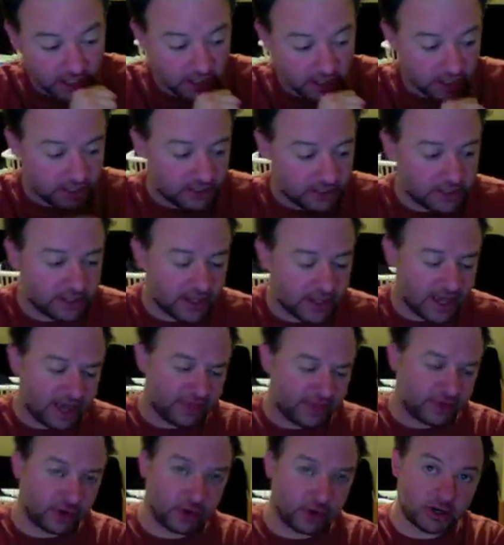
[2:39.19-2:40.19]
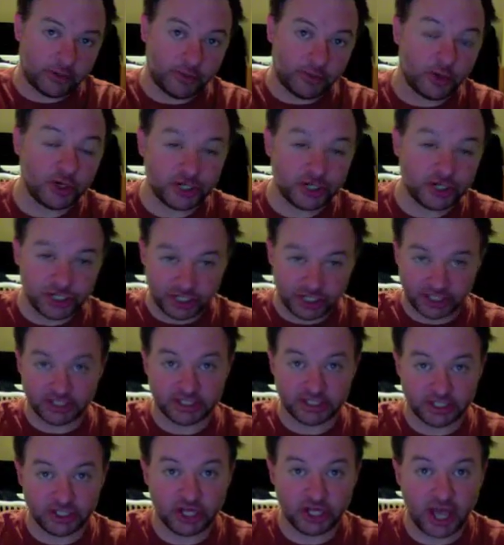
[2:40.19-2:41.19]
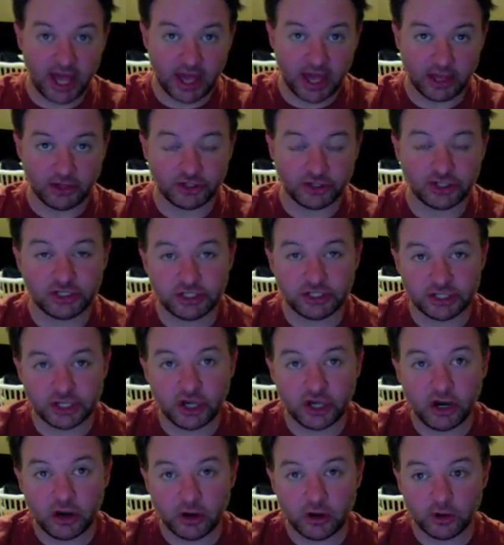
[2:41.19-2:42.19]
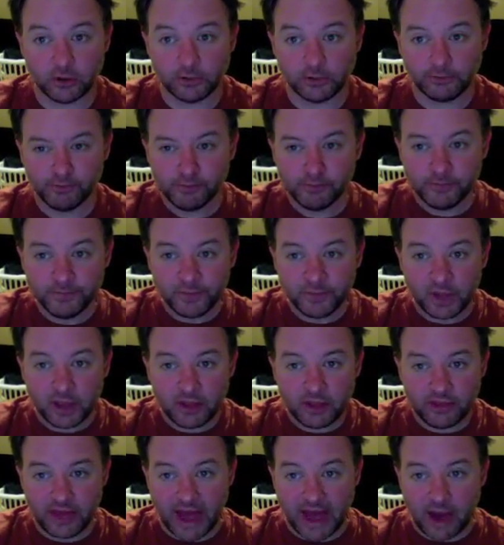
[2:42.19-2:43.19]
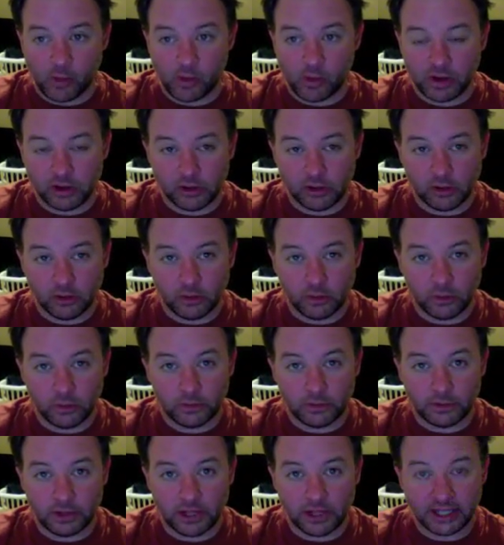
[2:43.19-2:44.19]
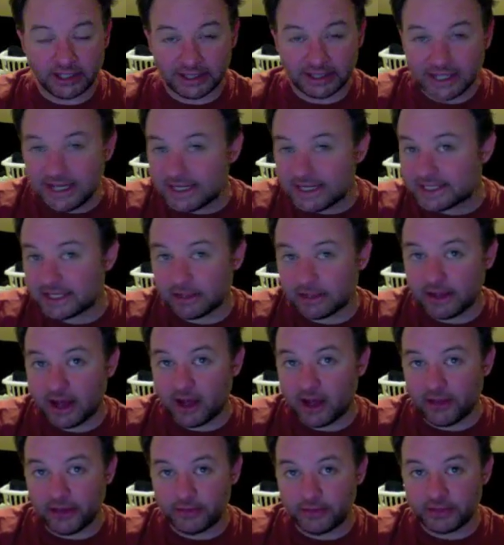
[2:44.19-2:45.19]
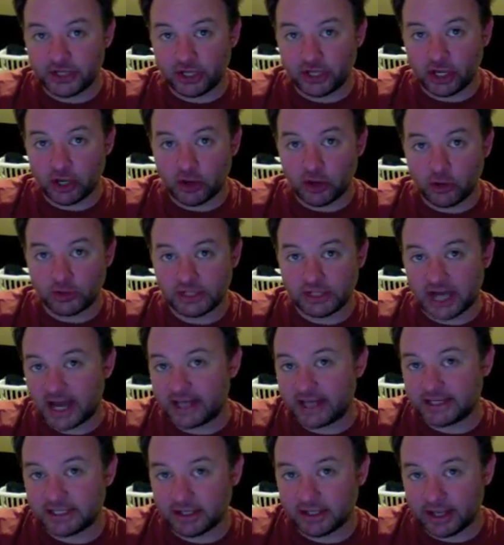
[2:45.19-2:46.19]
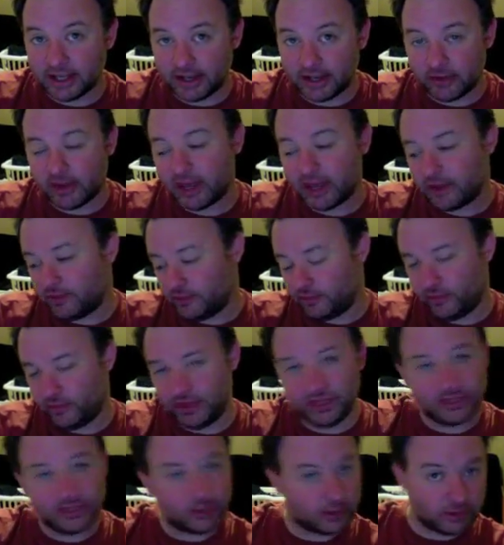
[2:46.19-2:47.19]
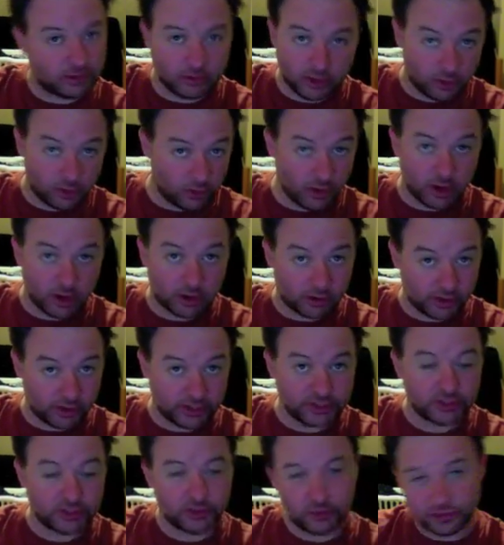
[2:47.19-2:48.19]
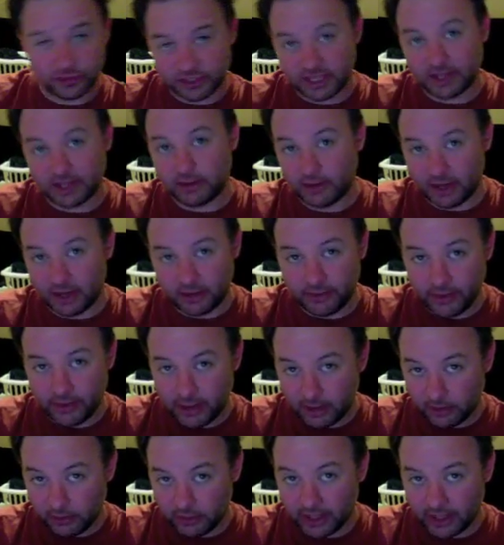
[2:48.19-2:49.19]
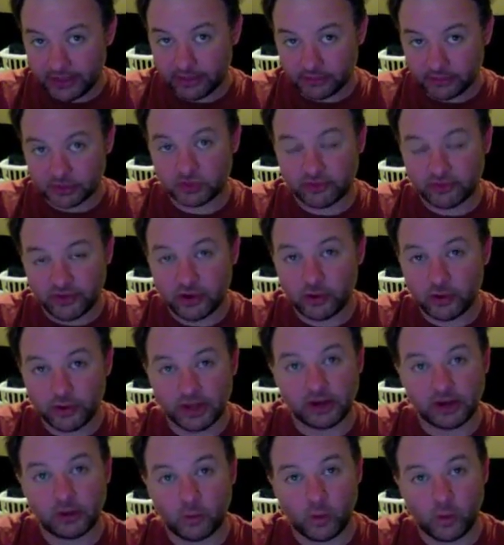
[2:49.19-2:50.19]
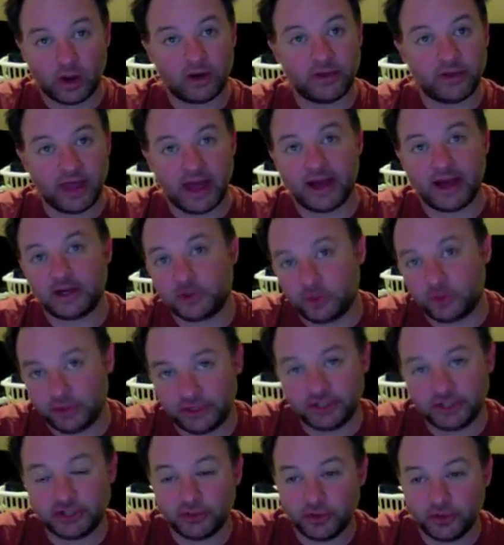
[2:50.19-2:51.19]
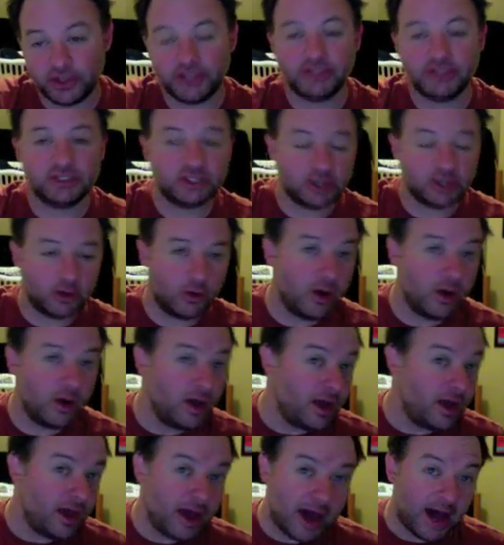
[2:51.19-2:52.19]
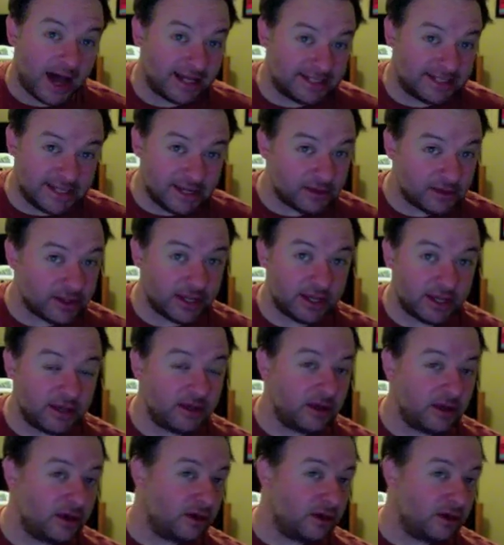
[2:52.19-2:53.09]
And they're going to push this change to the code that will at least allow them to go to isolate, okay, these are no longer issues, and it'll let them sort of hone in on where the actual issue is. So ideally,